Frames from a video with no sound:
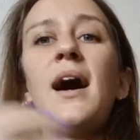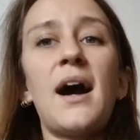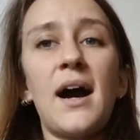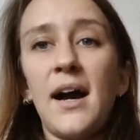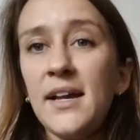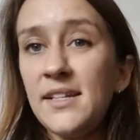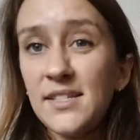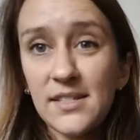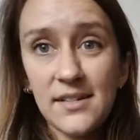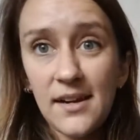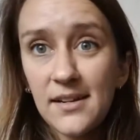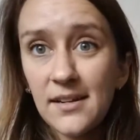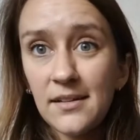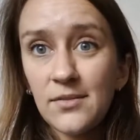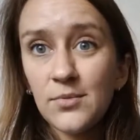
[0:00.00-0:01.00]
I
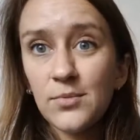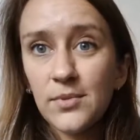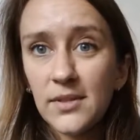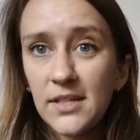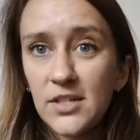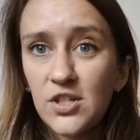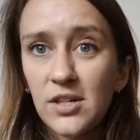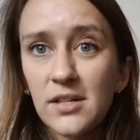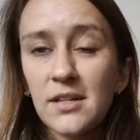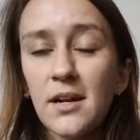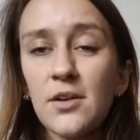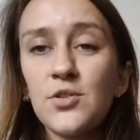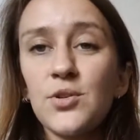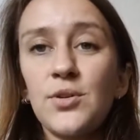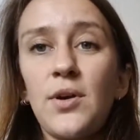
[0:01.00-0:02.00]
studied religion in
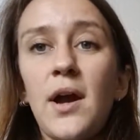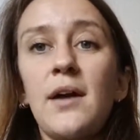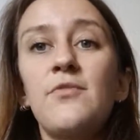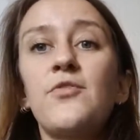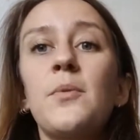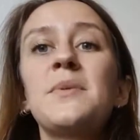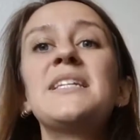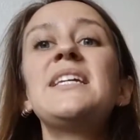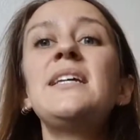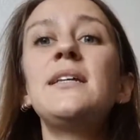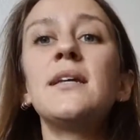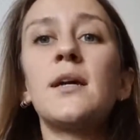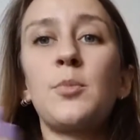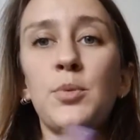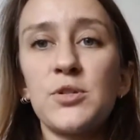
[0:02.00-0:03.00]
undergrad from an
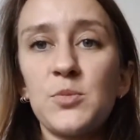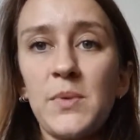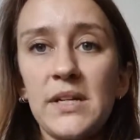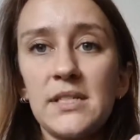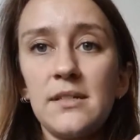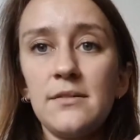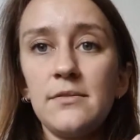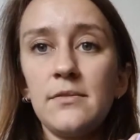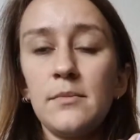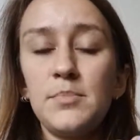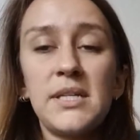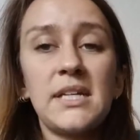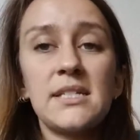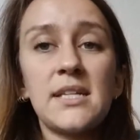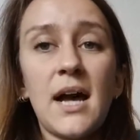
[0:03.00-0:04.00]
etic perspective
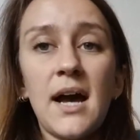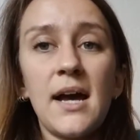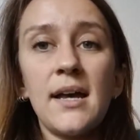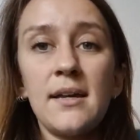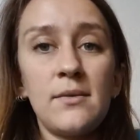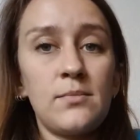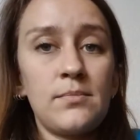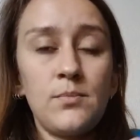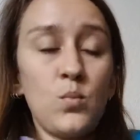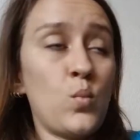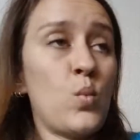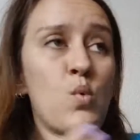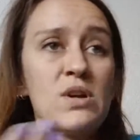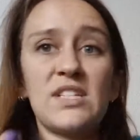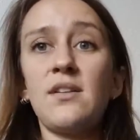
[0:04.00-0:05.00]
because I
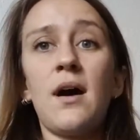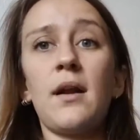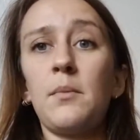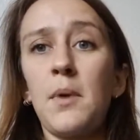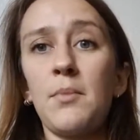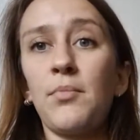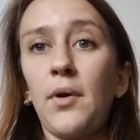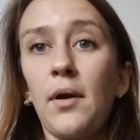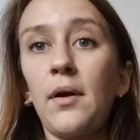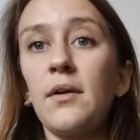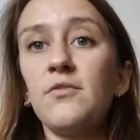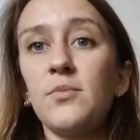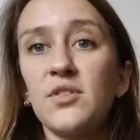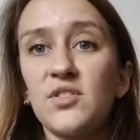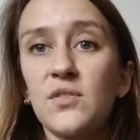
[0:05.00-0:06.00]
was not a member
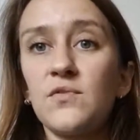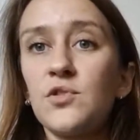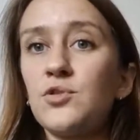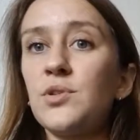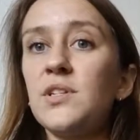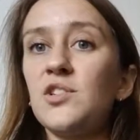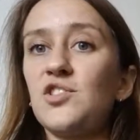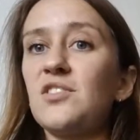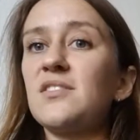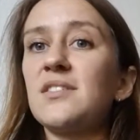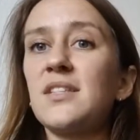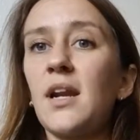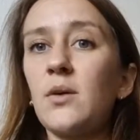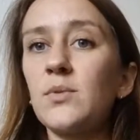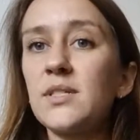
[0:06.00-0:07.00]
of most of the traditions
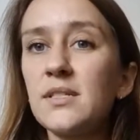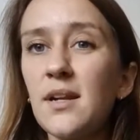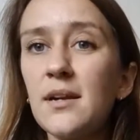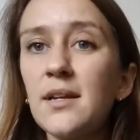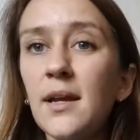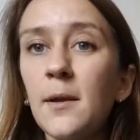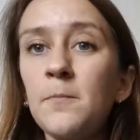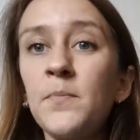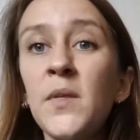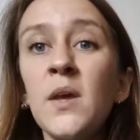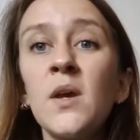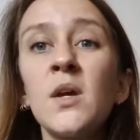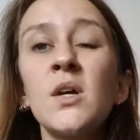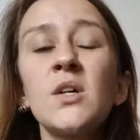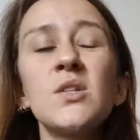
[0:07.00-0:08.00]
that I was studying.
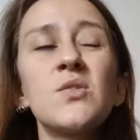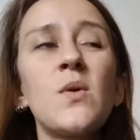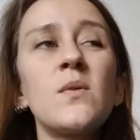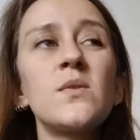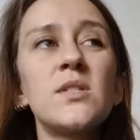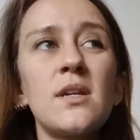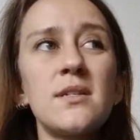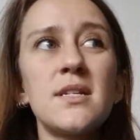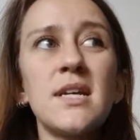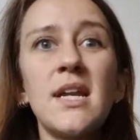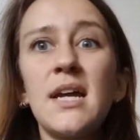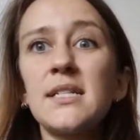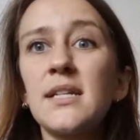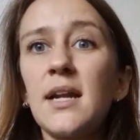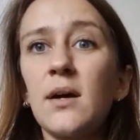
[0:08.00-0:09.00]
So I was studying it
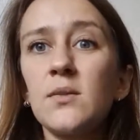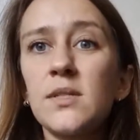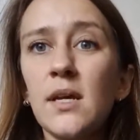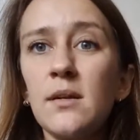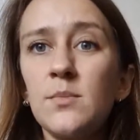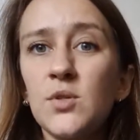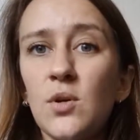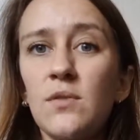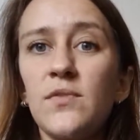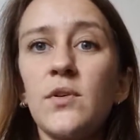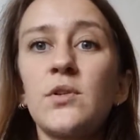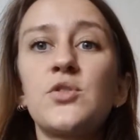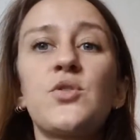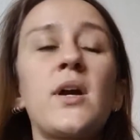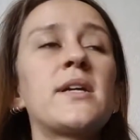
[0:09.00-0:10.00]
as an outside
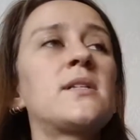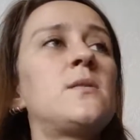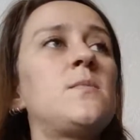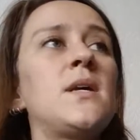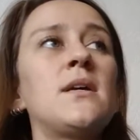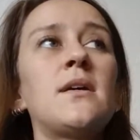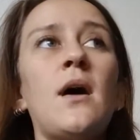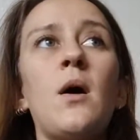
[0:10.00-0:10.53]
observer, trying to make